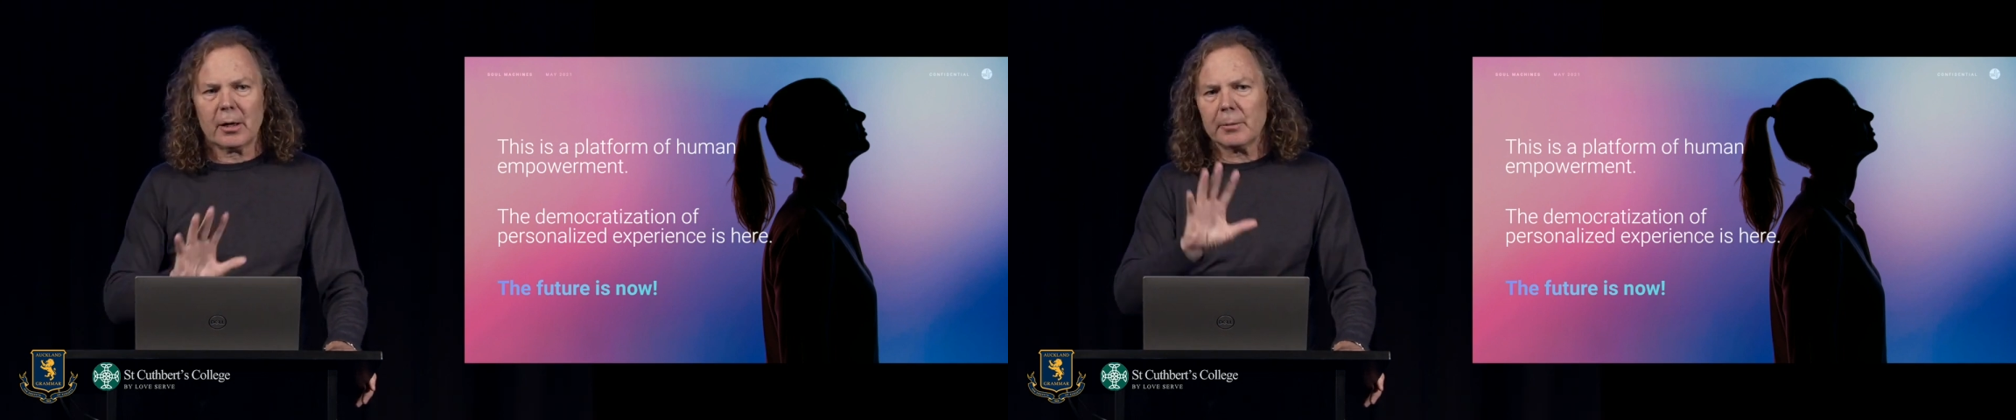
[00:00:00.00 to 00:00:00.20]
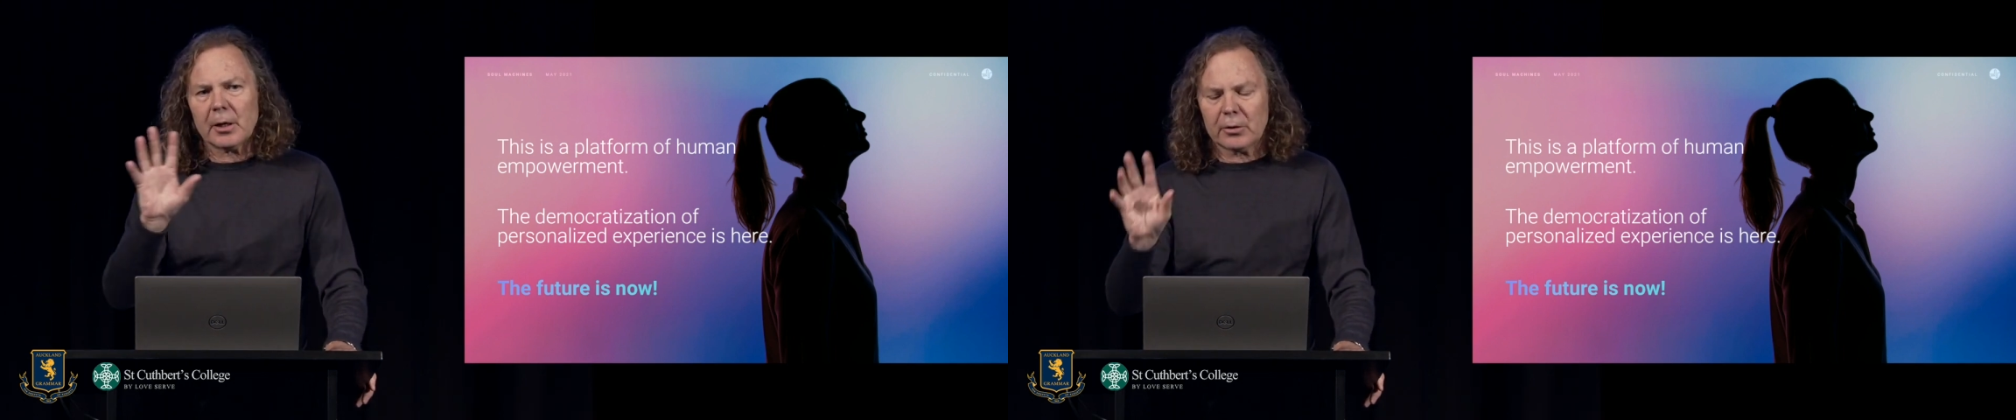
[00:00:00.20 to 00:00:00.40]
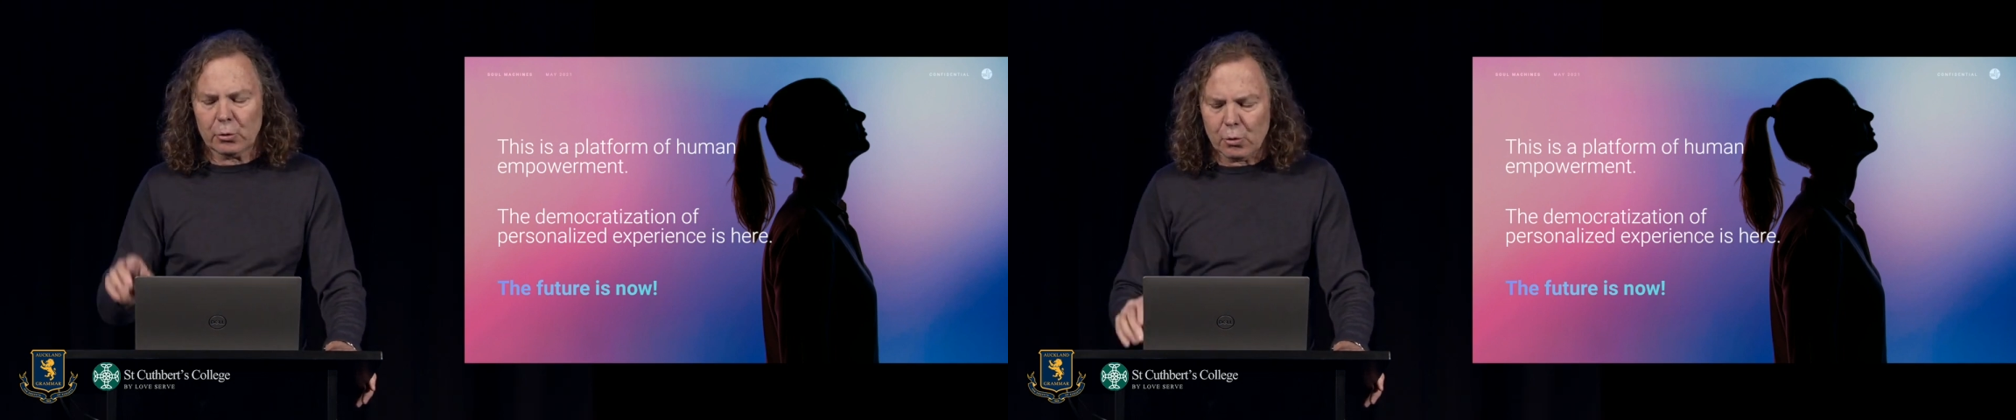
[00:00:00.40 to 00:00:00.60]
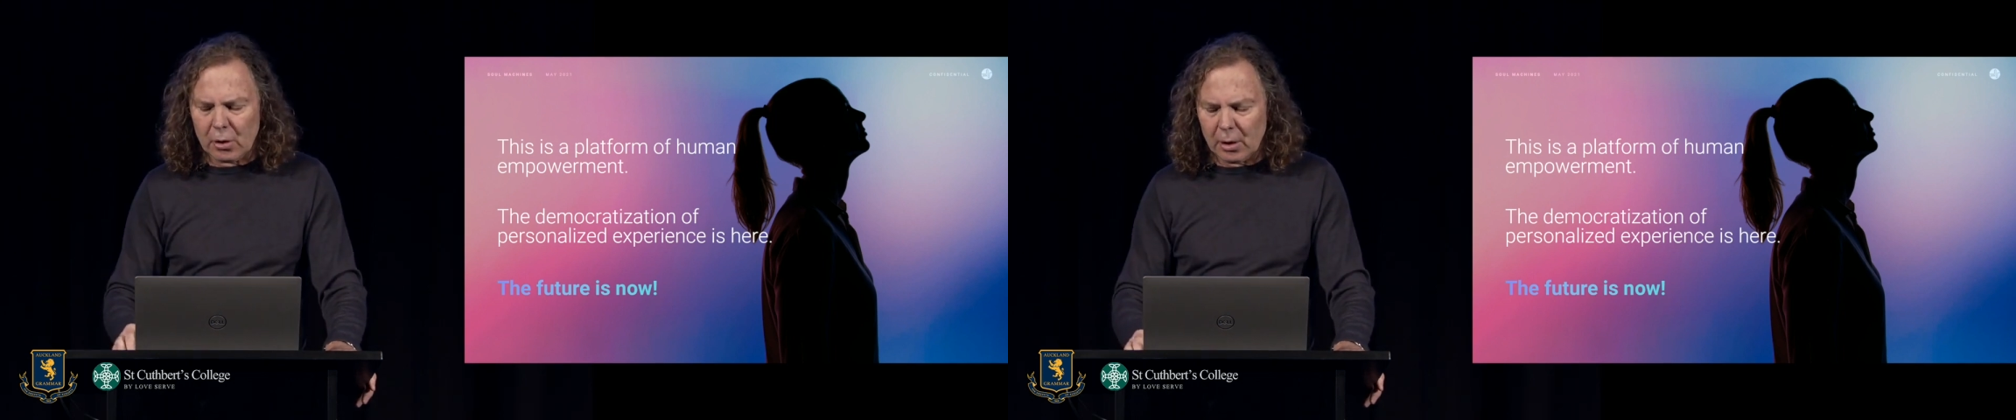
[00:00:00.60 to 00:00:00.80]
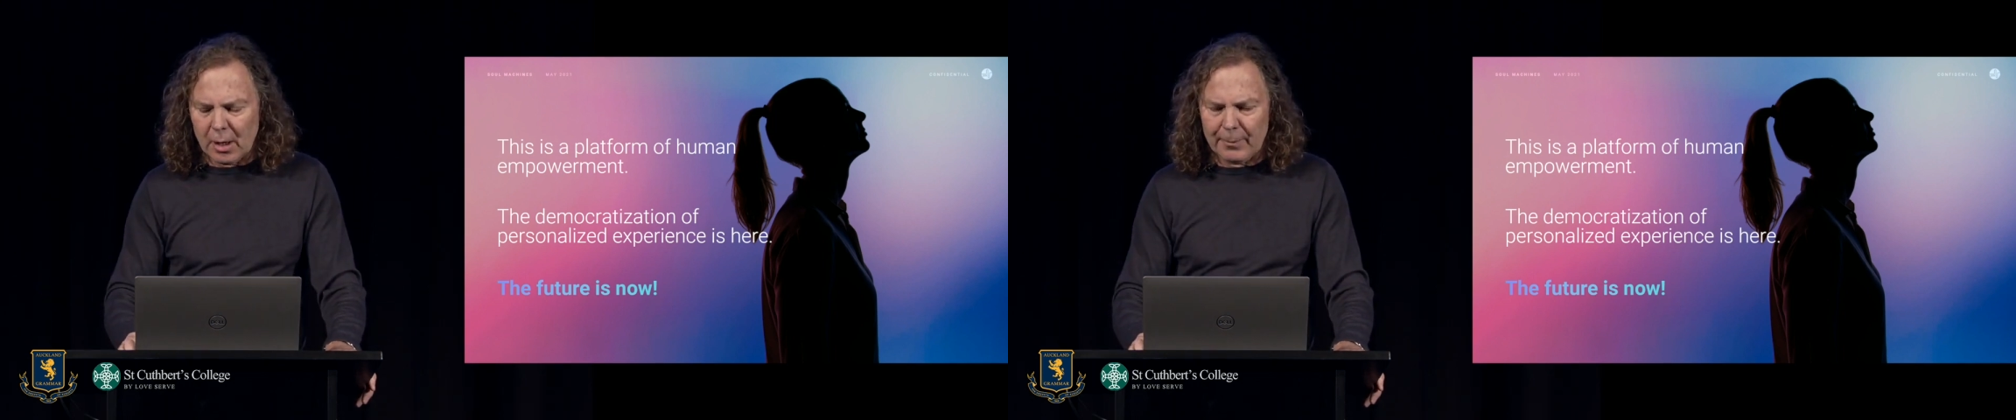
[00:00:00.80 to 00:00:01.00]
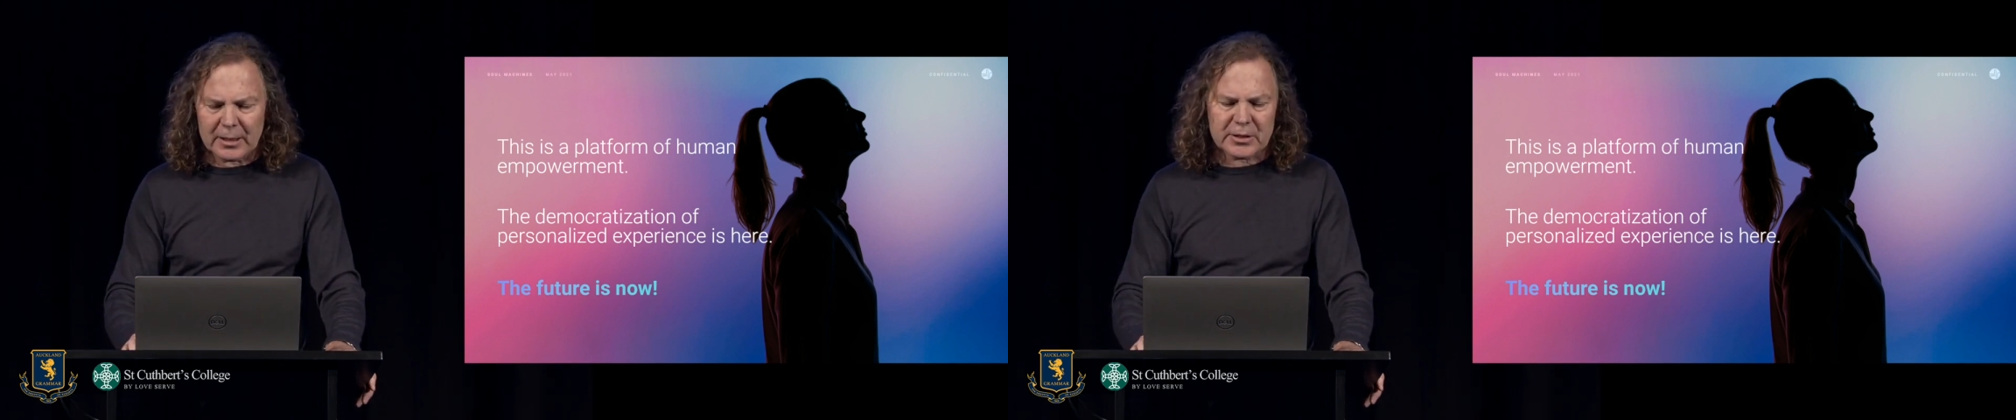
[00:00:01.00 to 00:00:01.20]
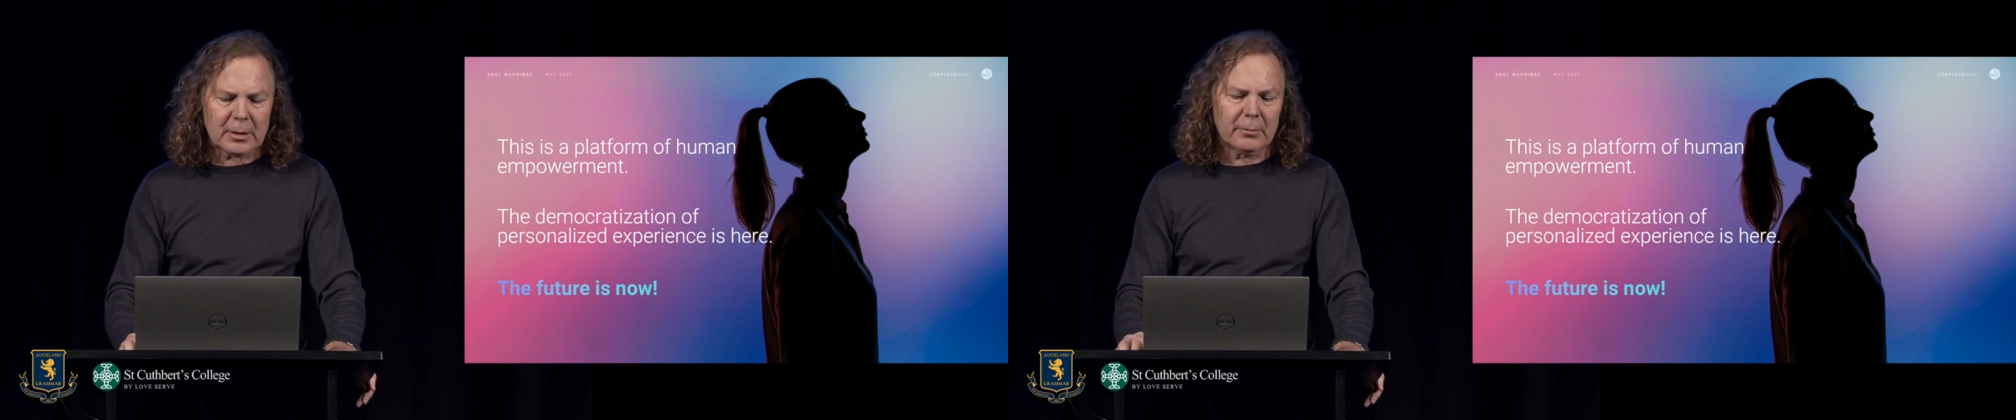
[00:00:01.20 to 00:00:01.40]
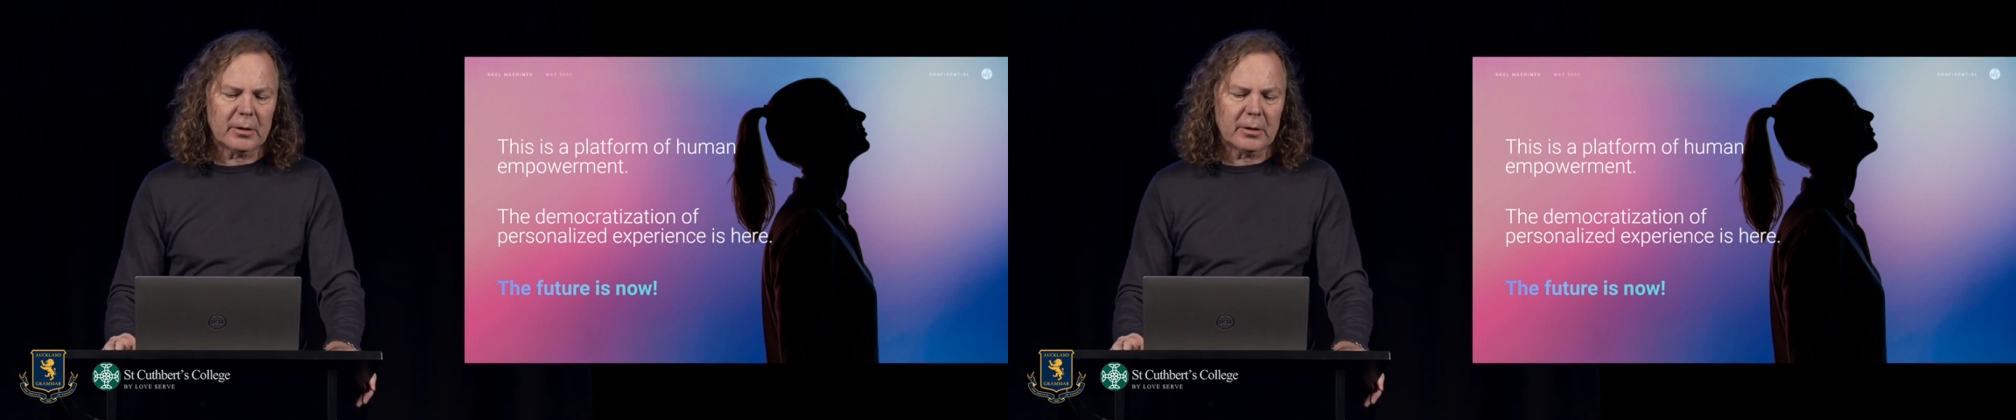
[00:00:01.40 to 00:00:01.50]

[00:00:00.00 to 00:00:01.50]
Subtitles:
And I'm going to talk about some of